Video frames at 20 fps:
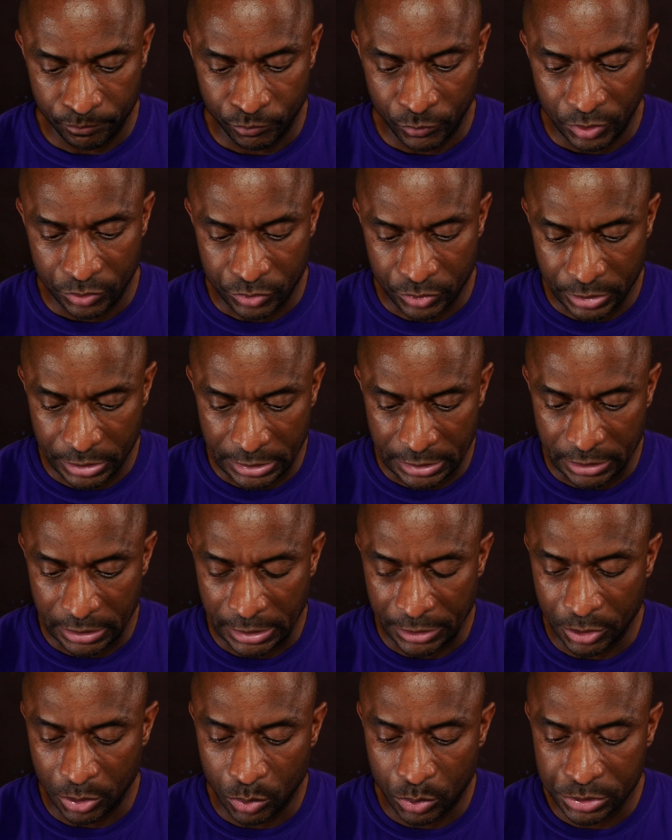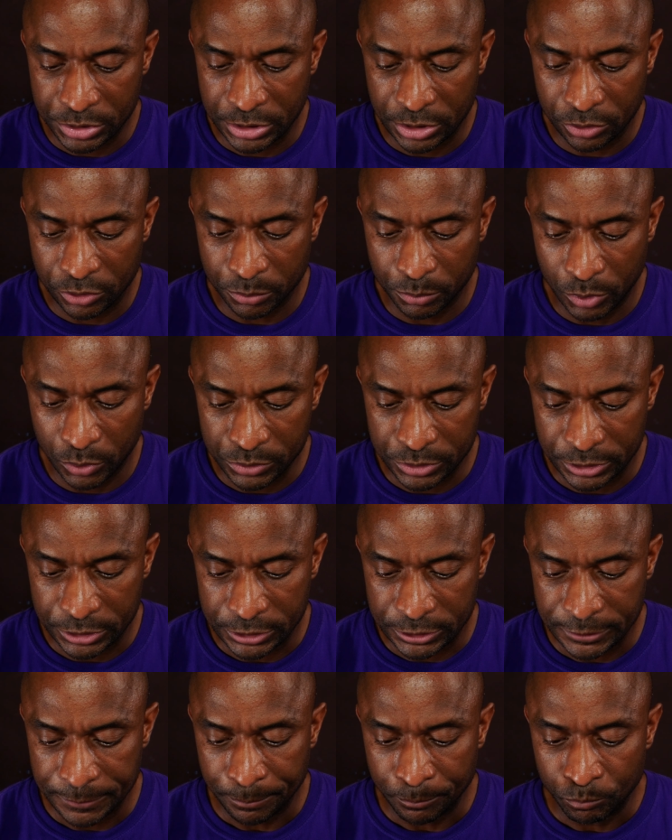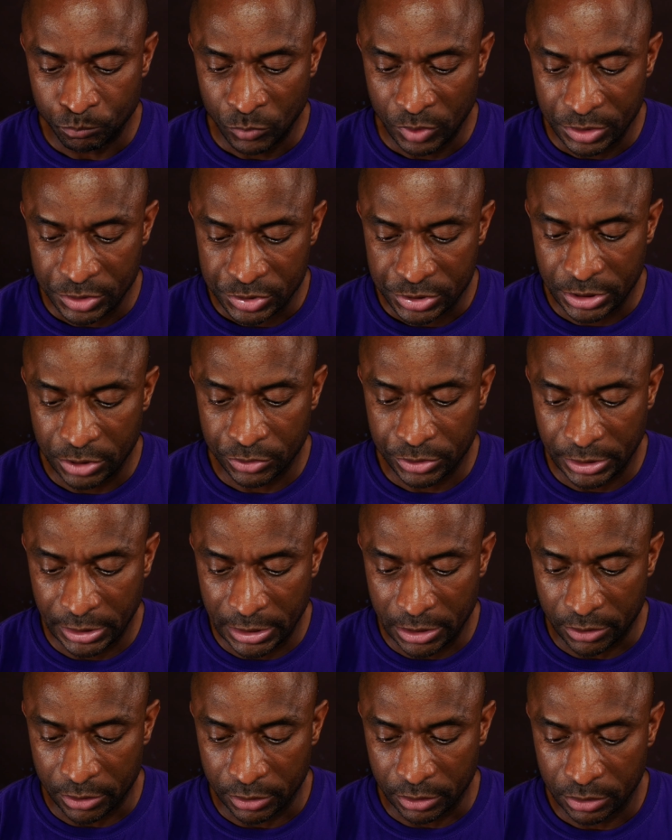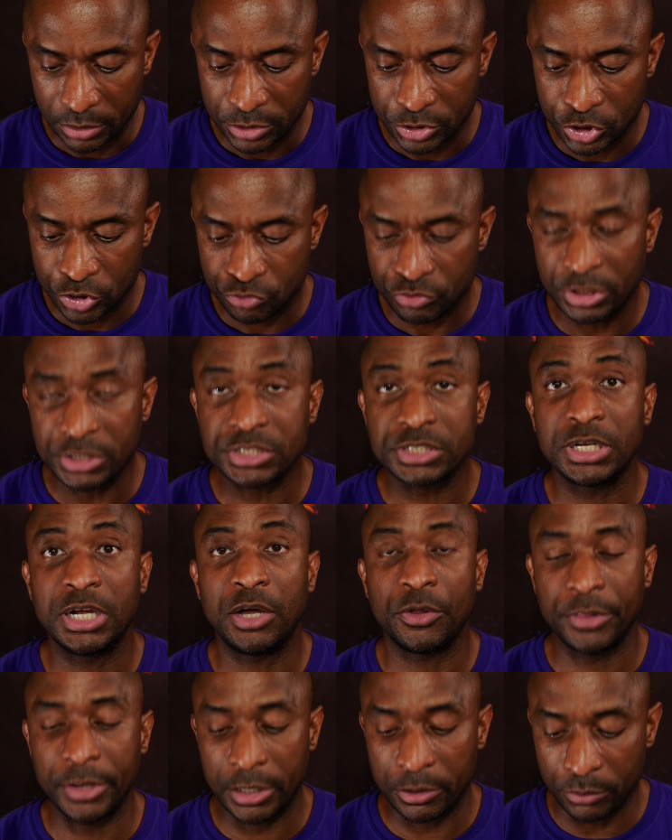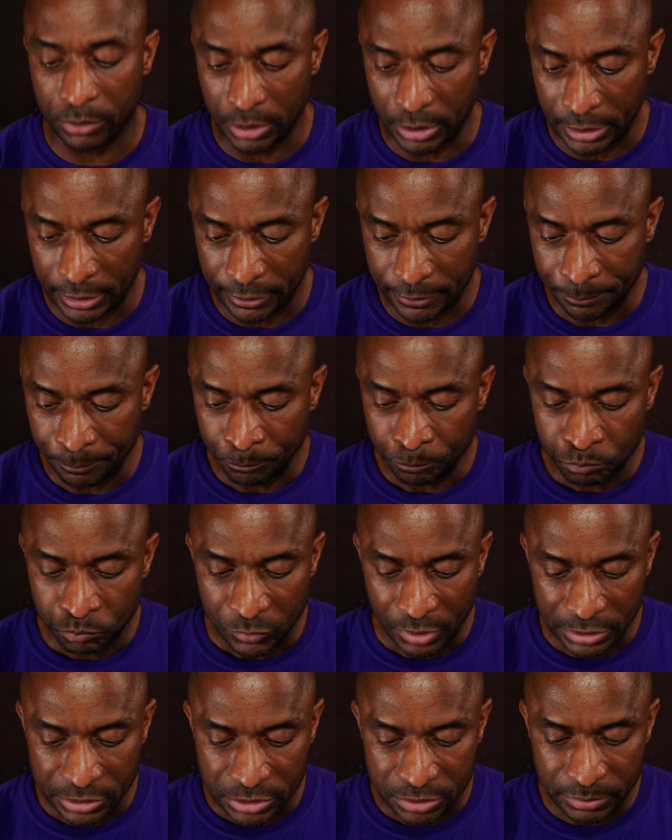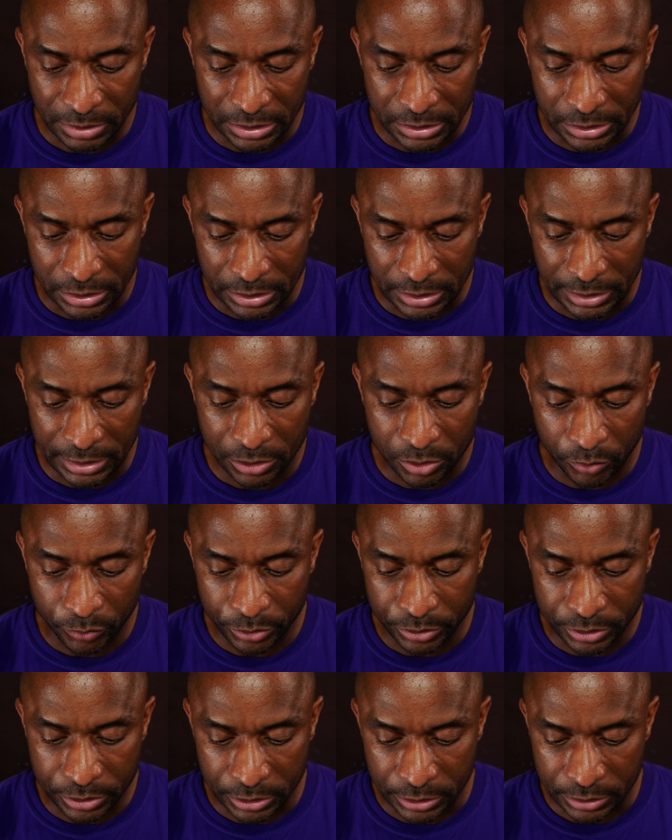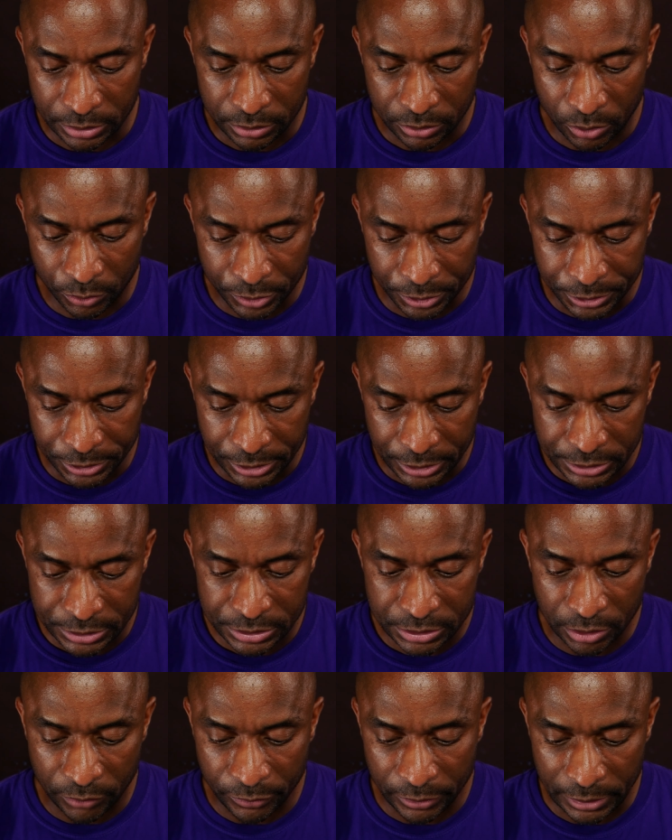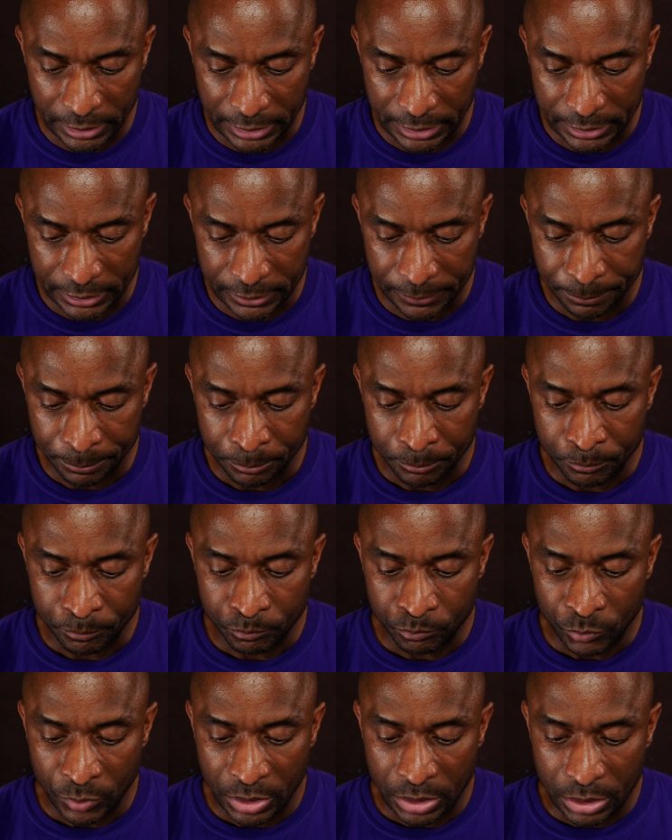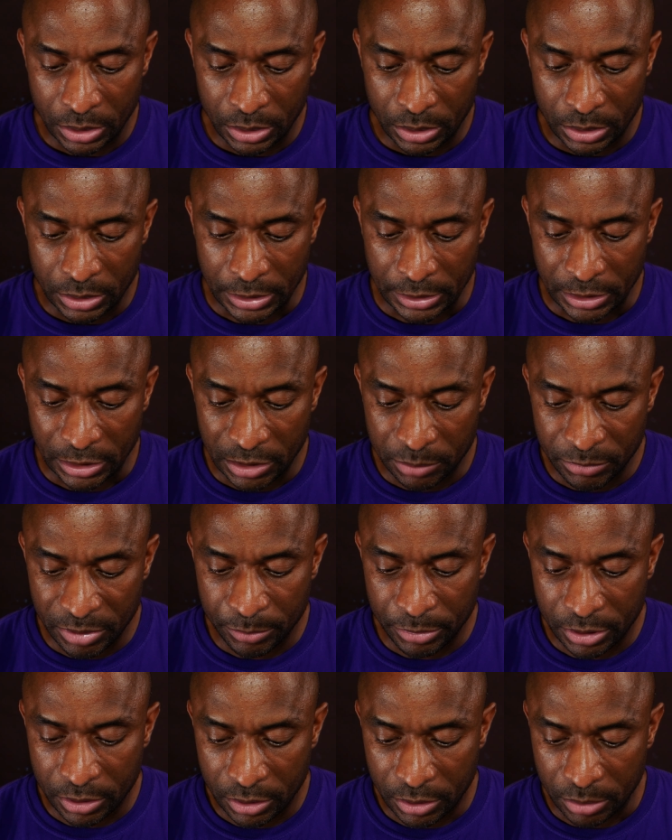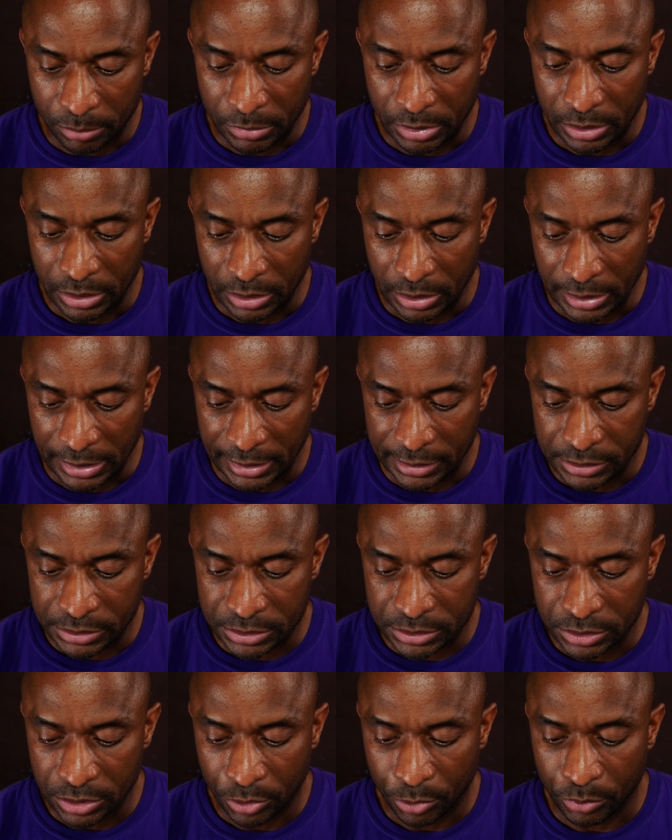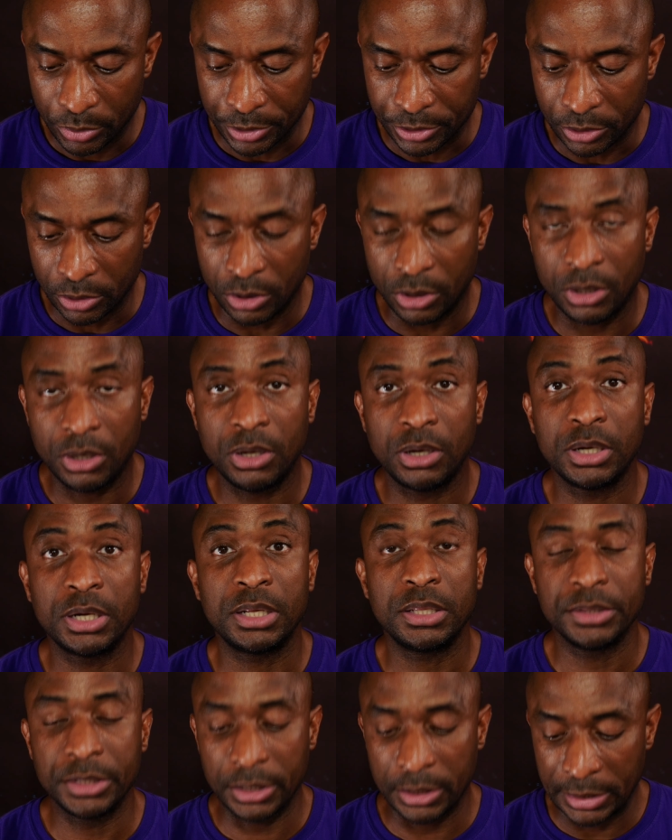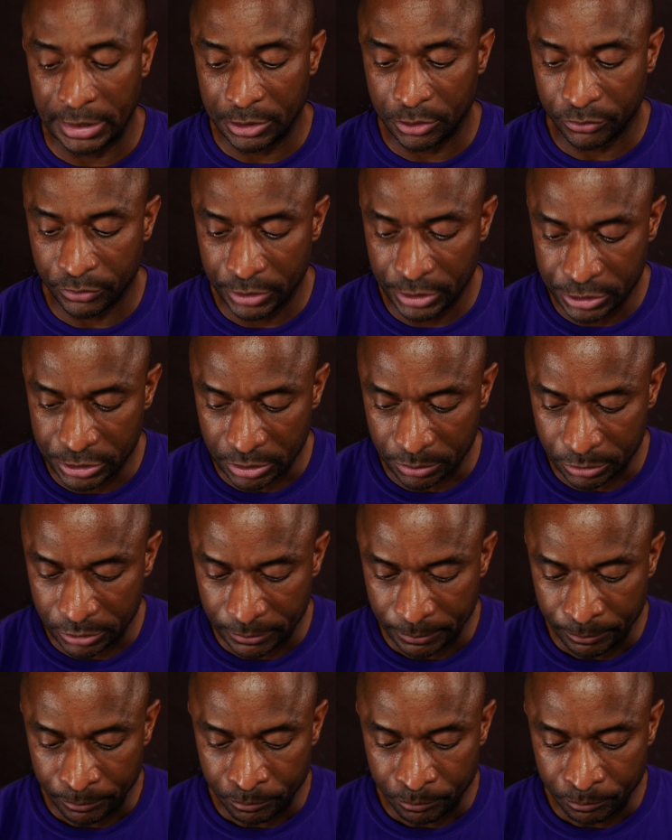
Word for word: So again, and the Lord said unto Moses, Say unto Aaron, Stretch out thy rod, and smite the land of the dust, or the dust of the land, that it may become lice throughout all the land of Egypt.